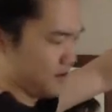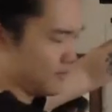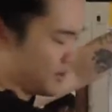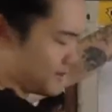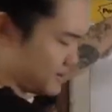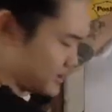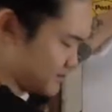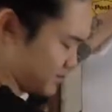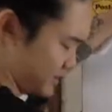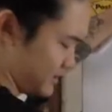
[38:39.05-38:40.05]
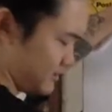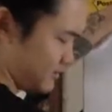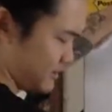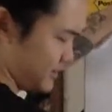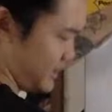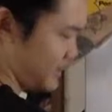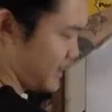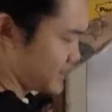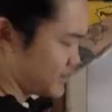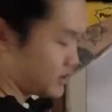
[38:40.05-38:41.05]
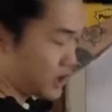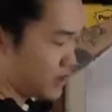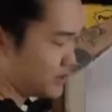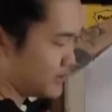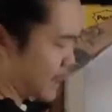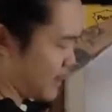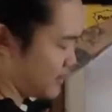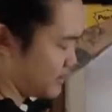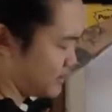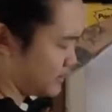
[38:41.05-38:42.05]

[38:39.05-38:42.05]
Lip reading: What about this bullet? It has slowed down